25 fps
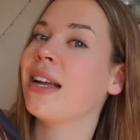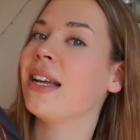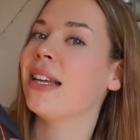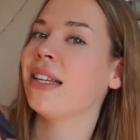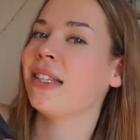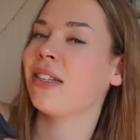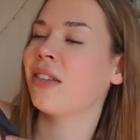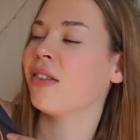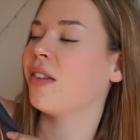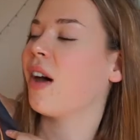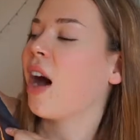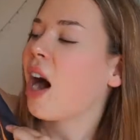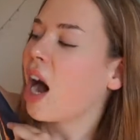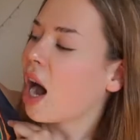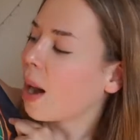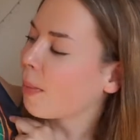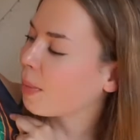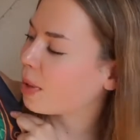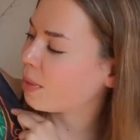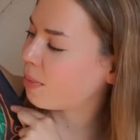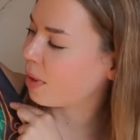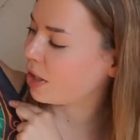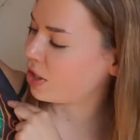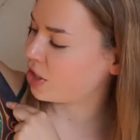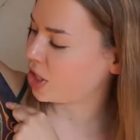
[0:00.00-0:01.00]
is The
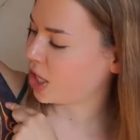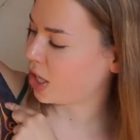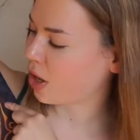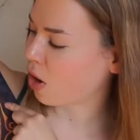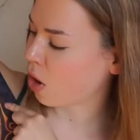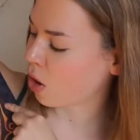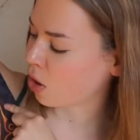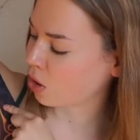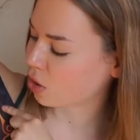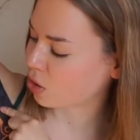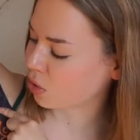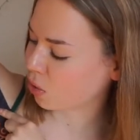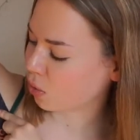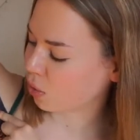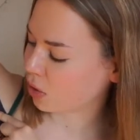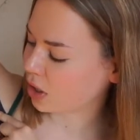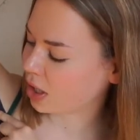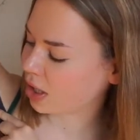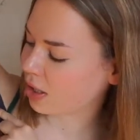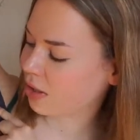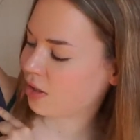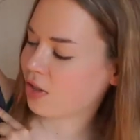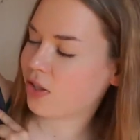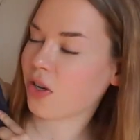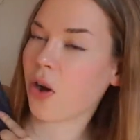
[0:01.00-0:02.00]
Hobbit by J.R.R.
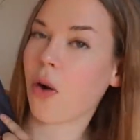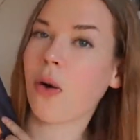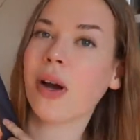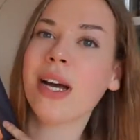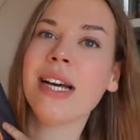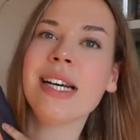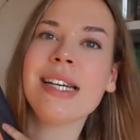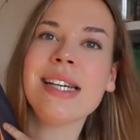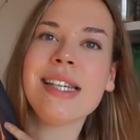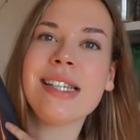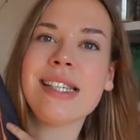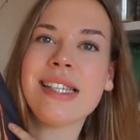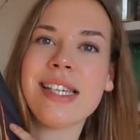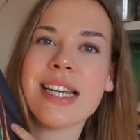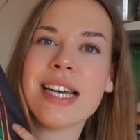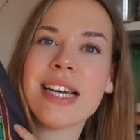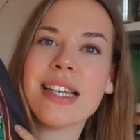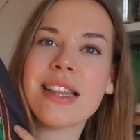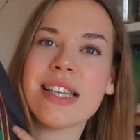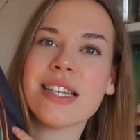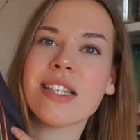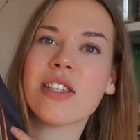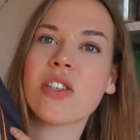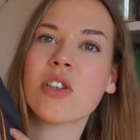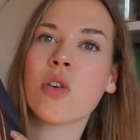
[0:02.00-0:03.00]
Tolkien. So
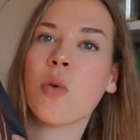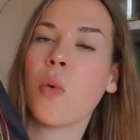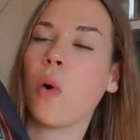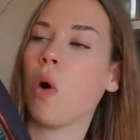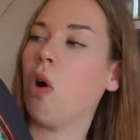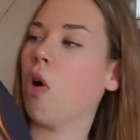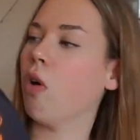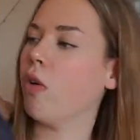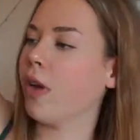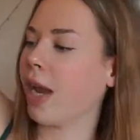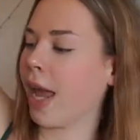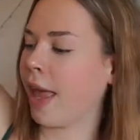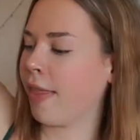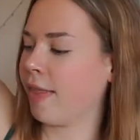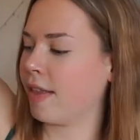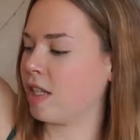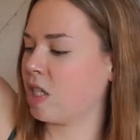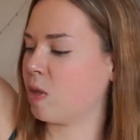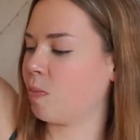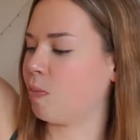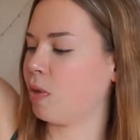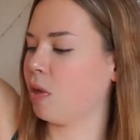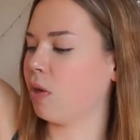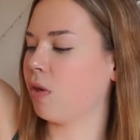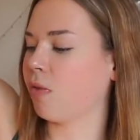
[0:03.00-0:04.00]
seeing this quote and
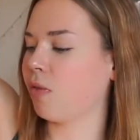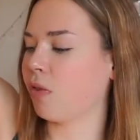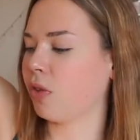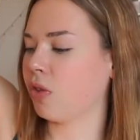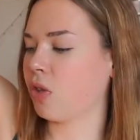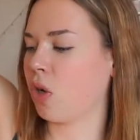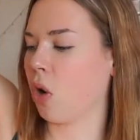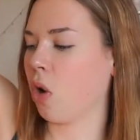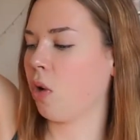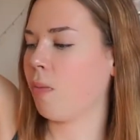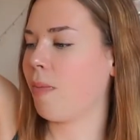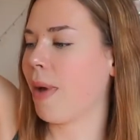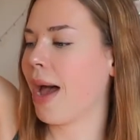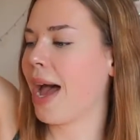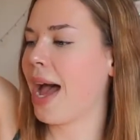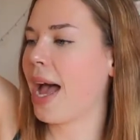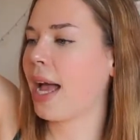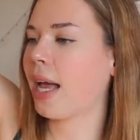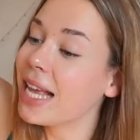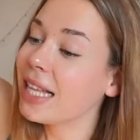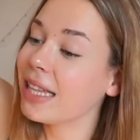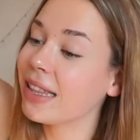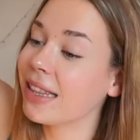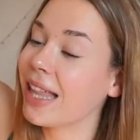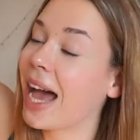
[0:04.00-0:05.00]
this beautiful tote
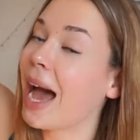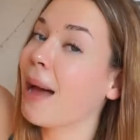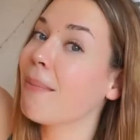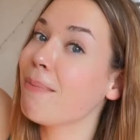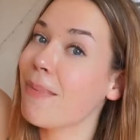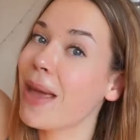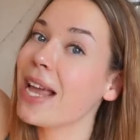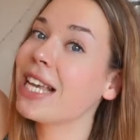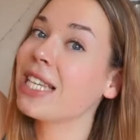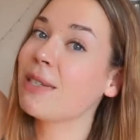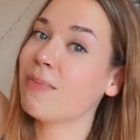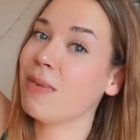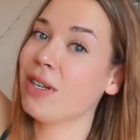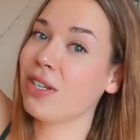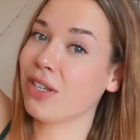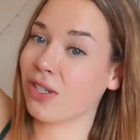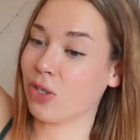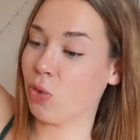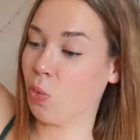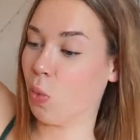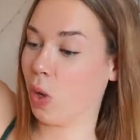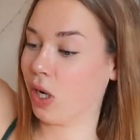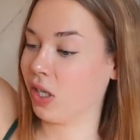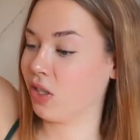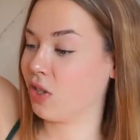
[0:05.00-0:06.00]
bag, that makes me
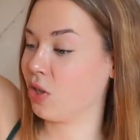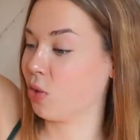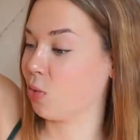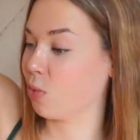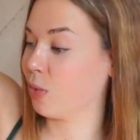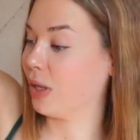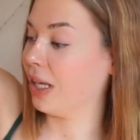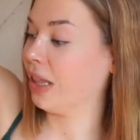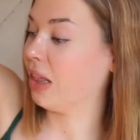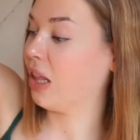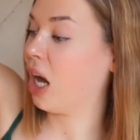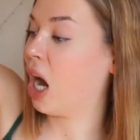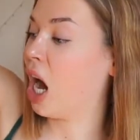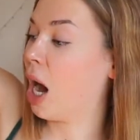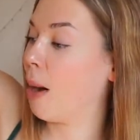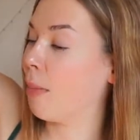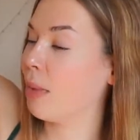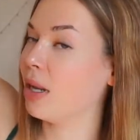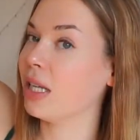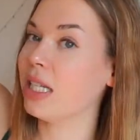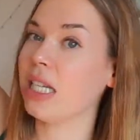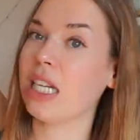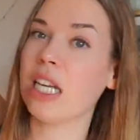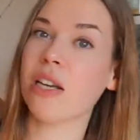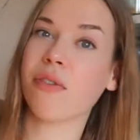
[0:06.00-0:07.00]
just want to read The
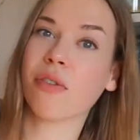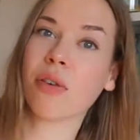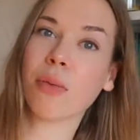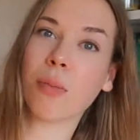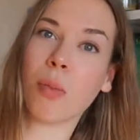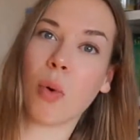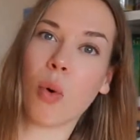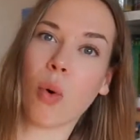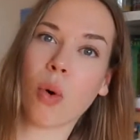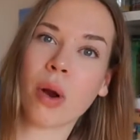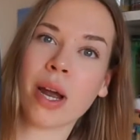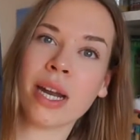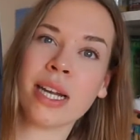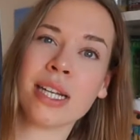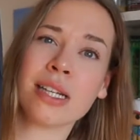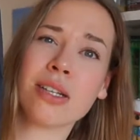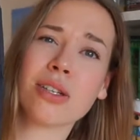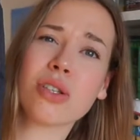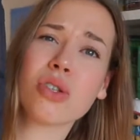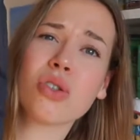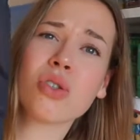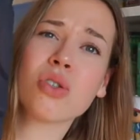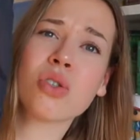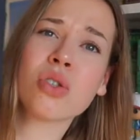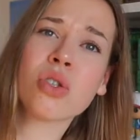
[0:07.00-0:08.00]
Hobbit even more, and
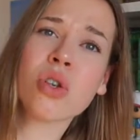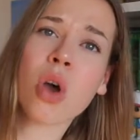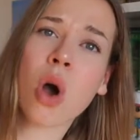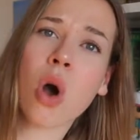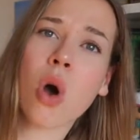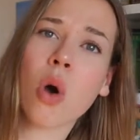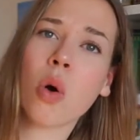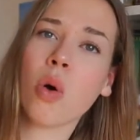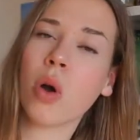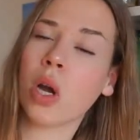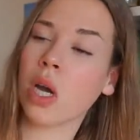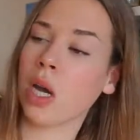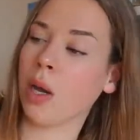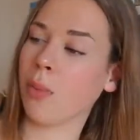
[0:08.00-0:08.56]
so